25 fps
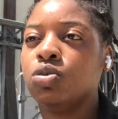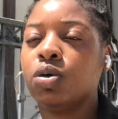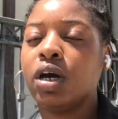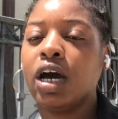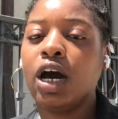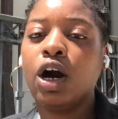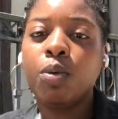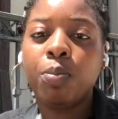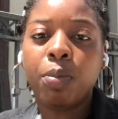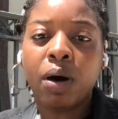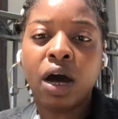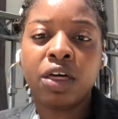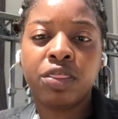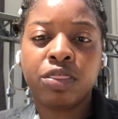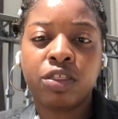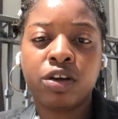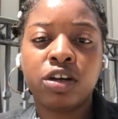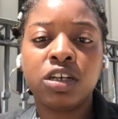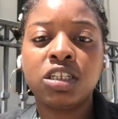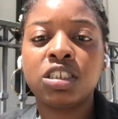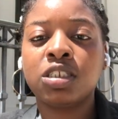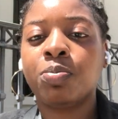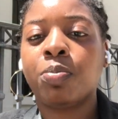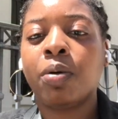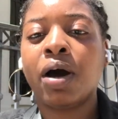help
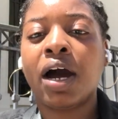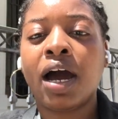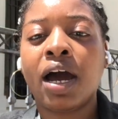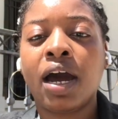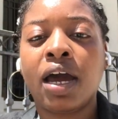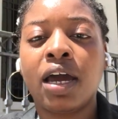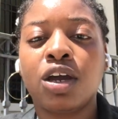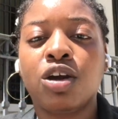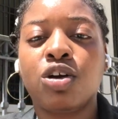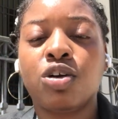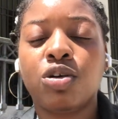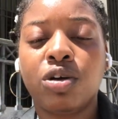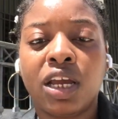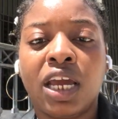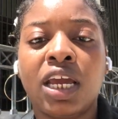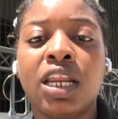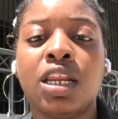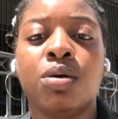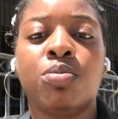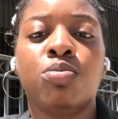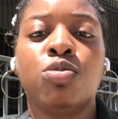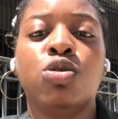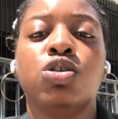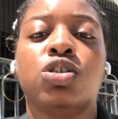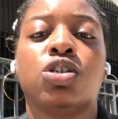others by
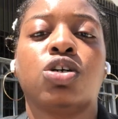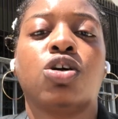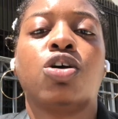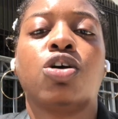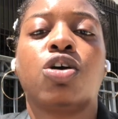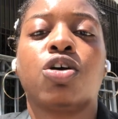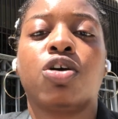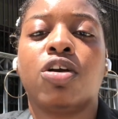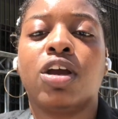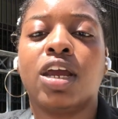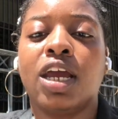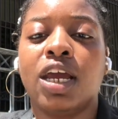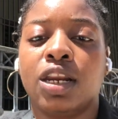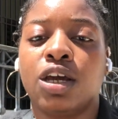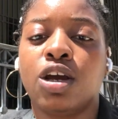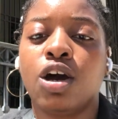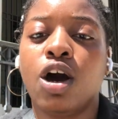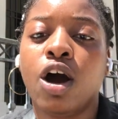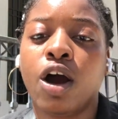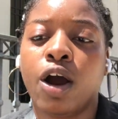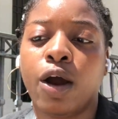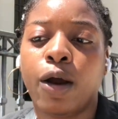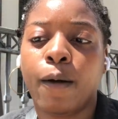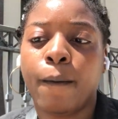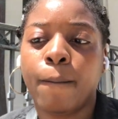creating music or creating
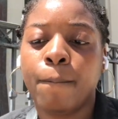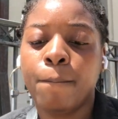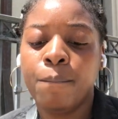art